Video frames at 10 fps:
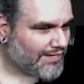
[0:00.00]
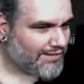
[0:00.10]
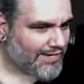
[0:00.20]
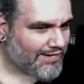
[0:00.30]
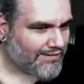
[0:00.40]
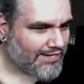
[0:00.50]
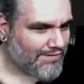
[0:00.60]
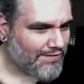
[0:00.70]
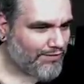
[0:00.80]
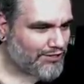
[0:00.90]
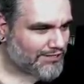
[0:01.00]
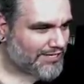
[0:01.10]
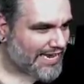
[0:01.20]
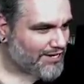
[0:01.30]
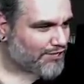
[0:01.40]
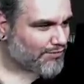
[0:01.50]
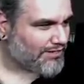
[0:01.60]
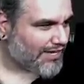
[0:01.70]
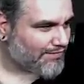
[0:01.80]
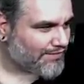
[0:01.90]
I, like, even if we just gain
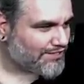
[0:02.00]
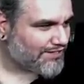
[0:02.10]
three life a